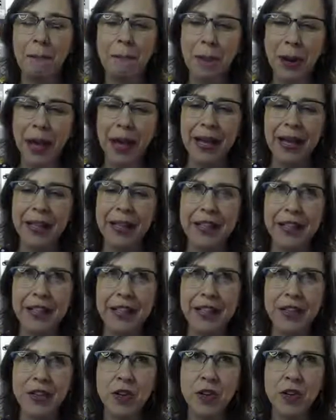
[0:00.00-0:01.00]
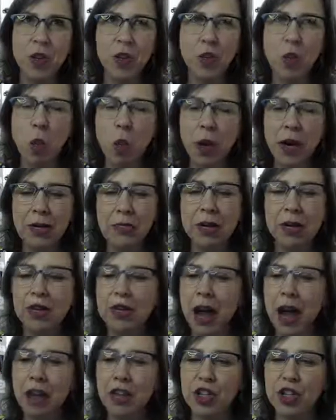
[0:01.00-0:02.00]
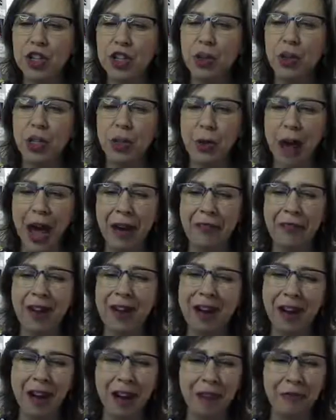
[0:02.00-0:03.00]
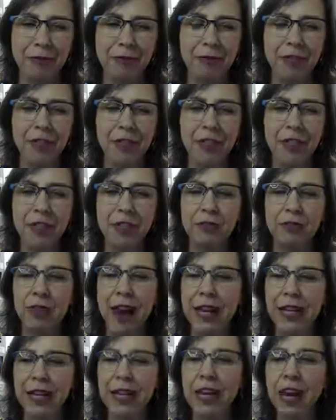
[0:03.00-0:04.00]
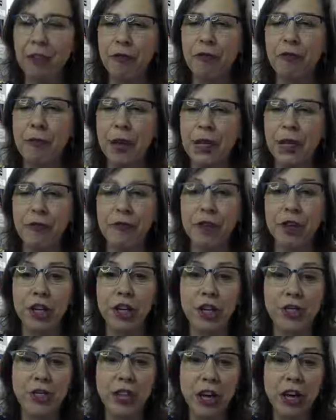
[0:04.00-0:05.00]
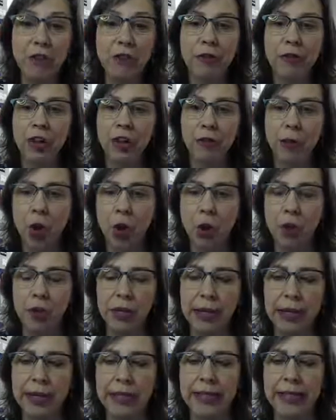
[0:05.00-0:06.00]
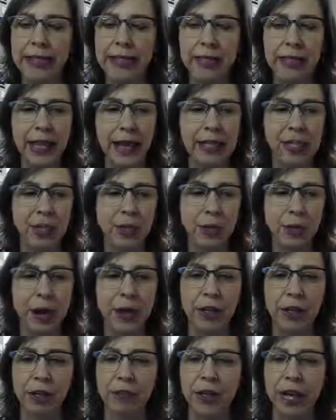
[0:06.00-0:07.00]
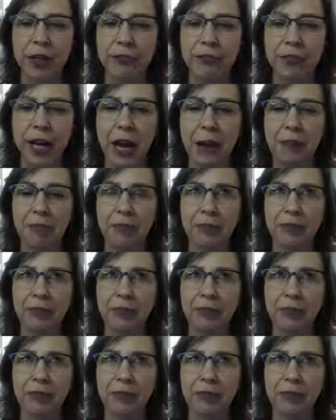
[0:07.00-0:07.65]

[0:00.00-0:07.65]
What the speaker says: But what if you're not sure you have enough, right? Enough money for yourself and your own needs to last throughout your lifetime?